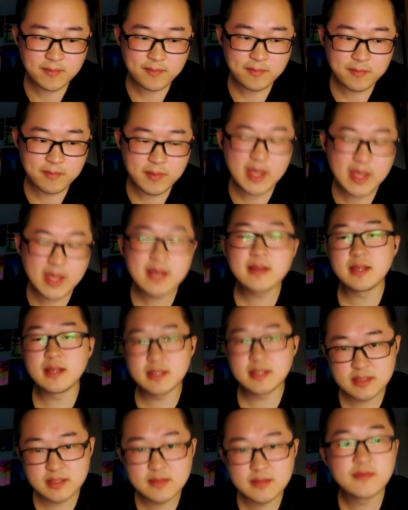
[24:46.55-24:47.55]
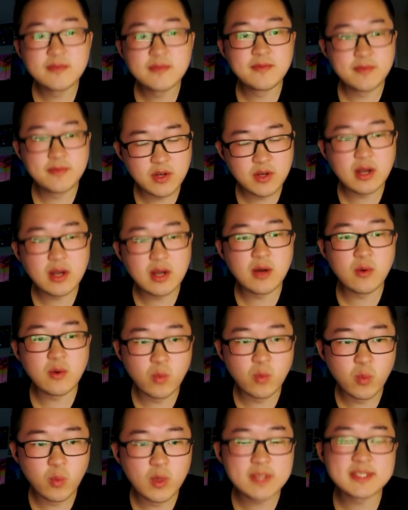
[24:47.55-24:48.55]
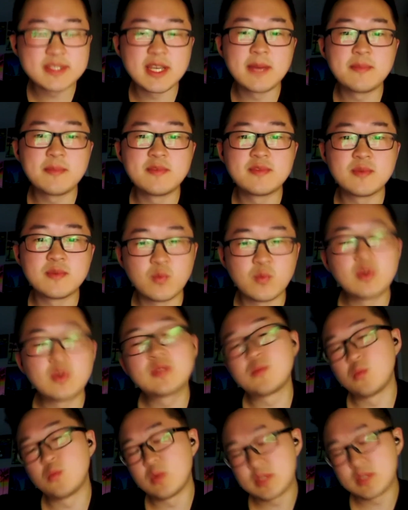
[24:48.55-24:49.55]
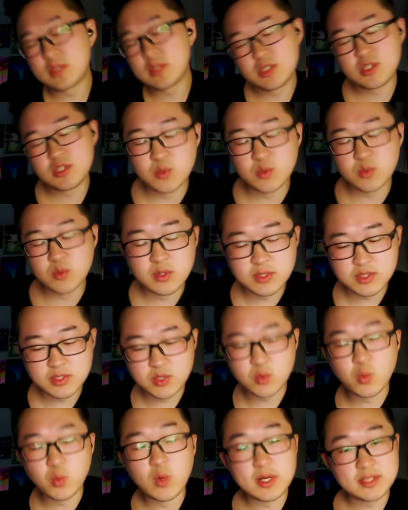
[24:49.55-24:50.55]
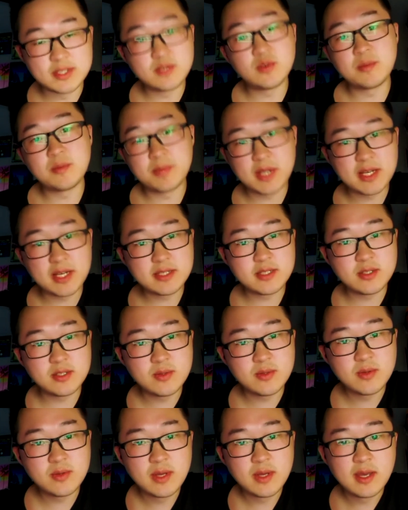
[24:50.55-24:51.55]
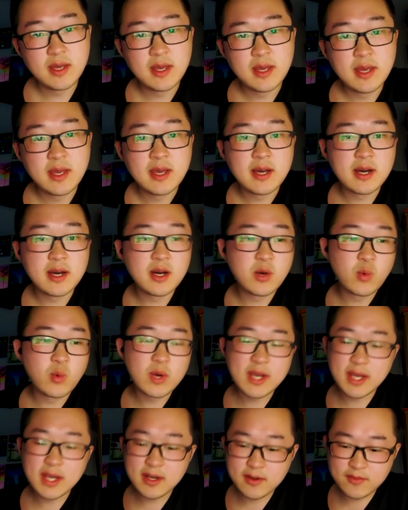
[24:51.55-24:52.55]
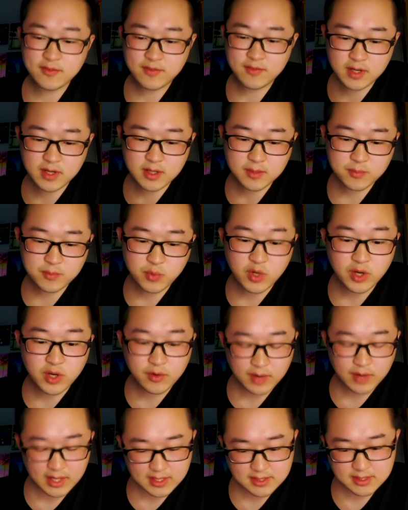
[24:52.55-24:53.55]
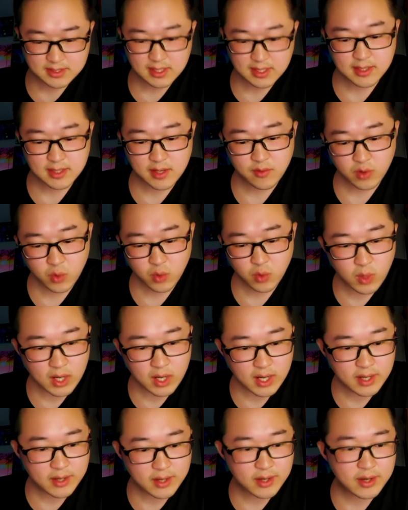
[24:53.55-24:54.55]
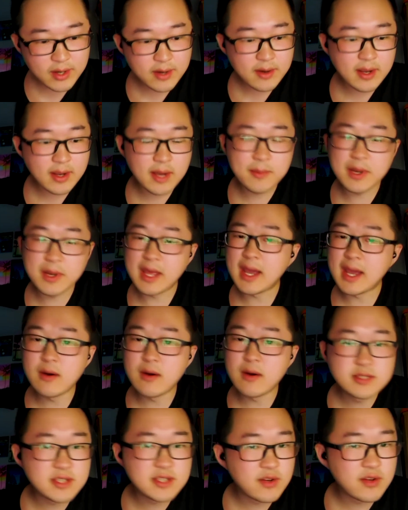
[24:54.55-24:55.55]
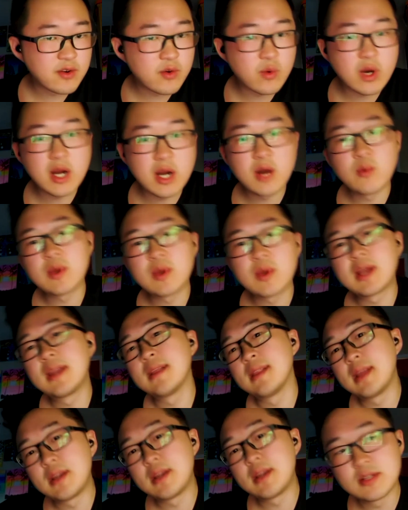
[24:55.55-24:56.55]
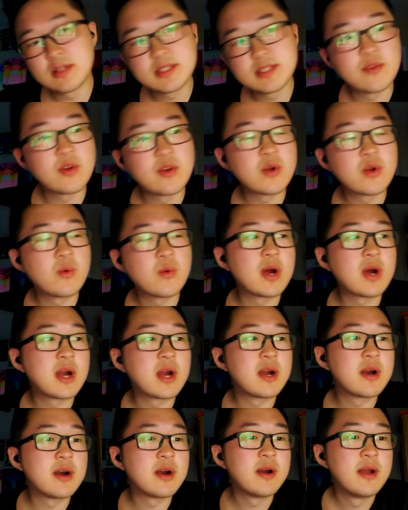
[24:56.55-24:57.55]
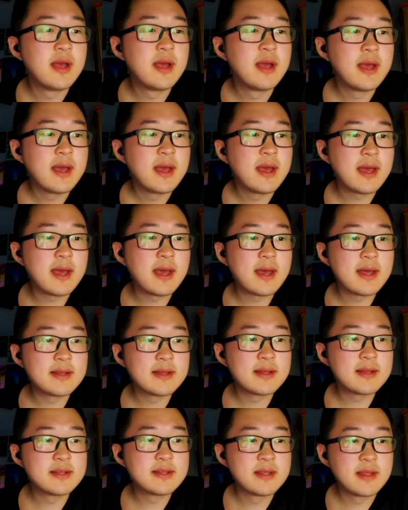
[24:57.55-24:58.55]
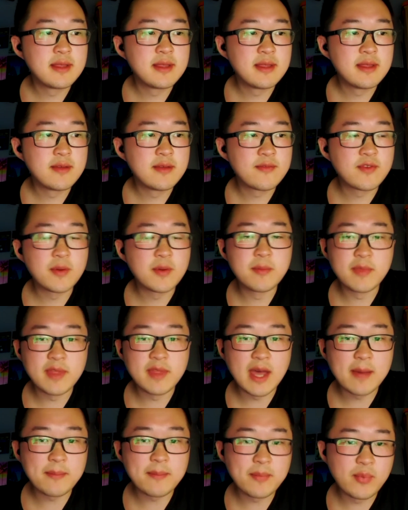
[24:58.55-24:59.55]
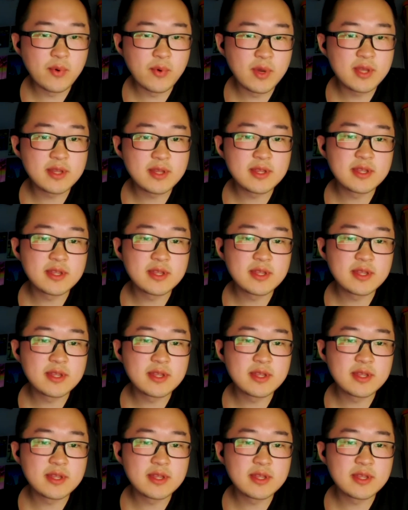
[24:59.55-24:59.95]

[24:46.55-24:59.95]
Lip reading: make a list, figure out what type of which schools you want to apply to. what kind of prereqs that they require, how many hours they require, what kind of letters they require. And from that point,